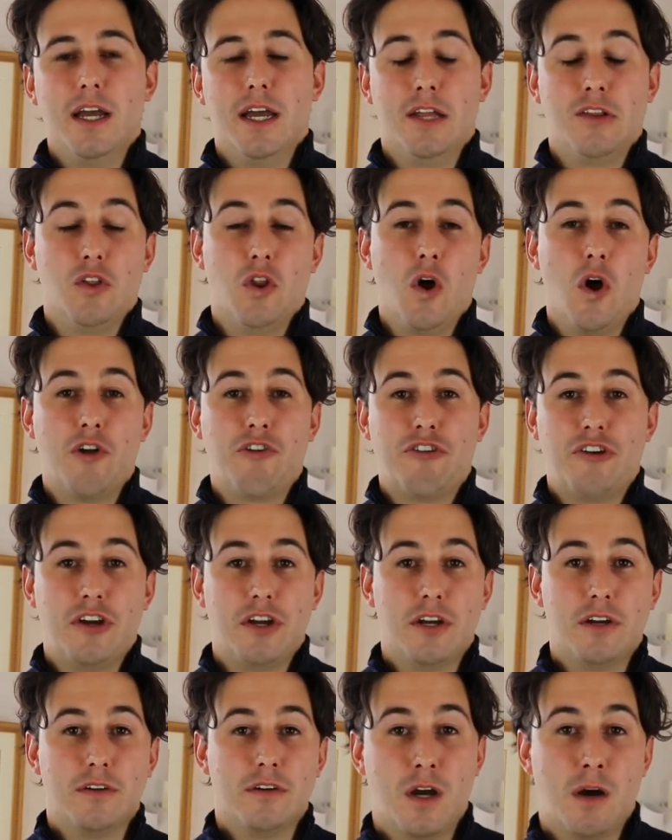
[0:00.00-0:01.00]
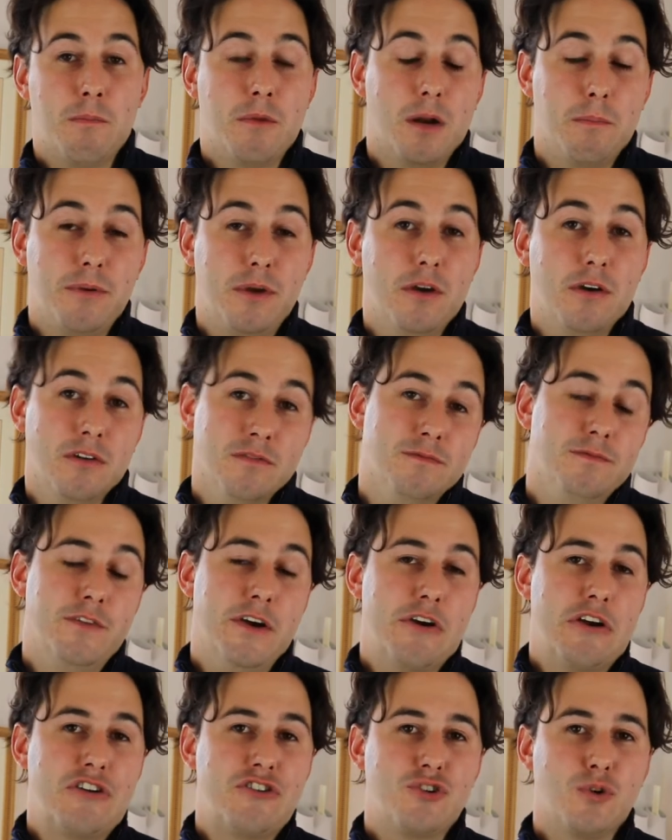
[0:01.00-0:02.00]
and launching coming up here
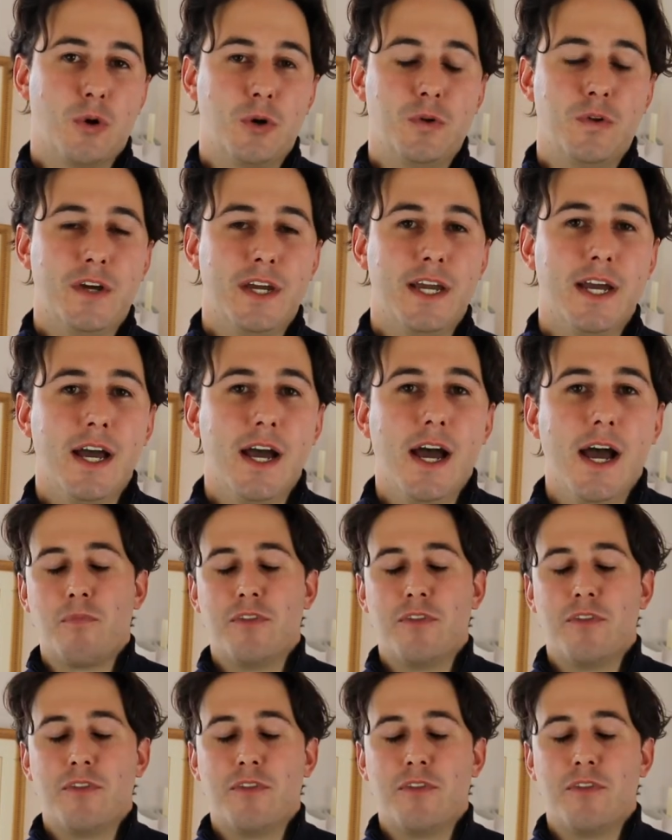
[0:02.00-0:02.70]
very shortly.